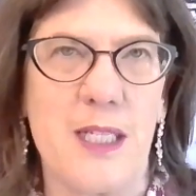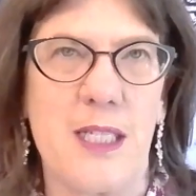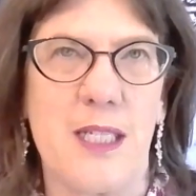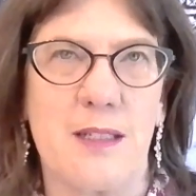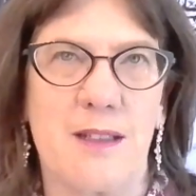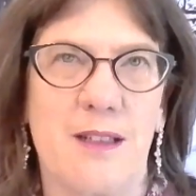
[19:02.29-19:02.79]

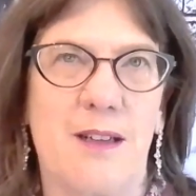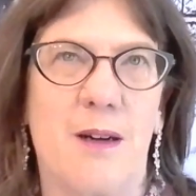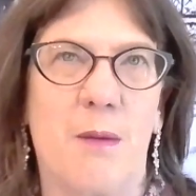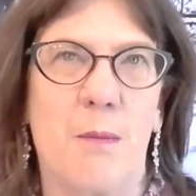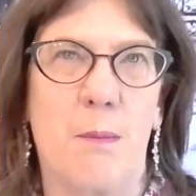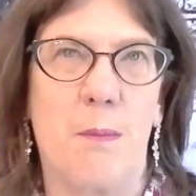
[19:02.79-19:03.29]
biggest
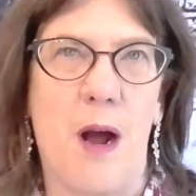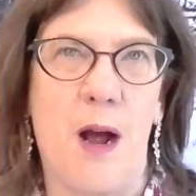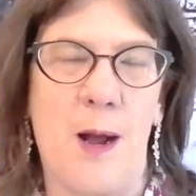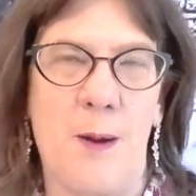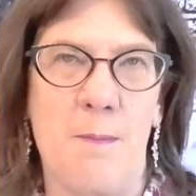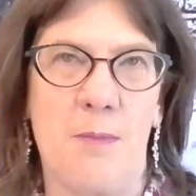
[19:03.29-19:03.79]

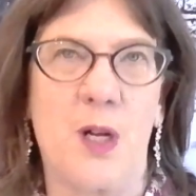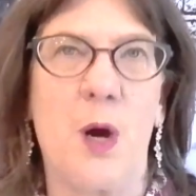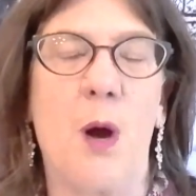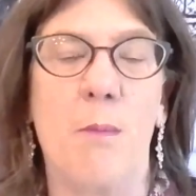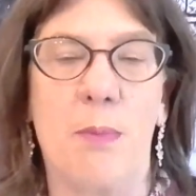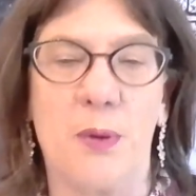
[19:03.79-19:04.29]

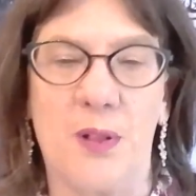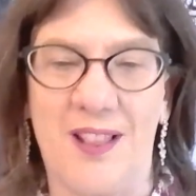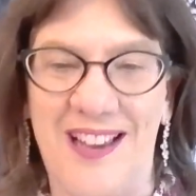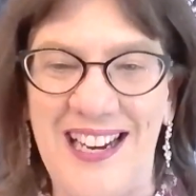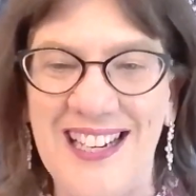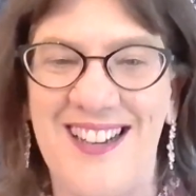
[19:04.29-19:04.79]

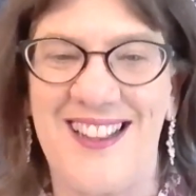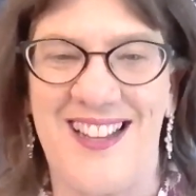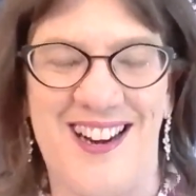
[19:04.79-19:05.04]
complaint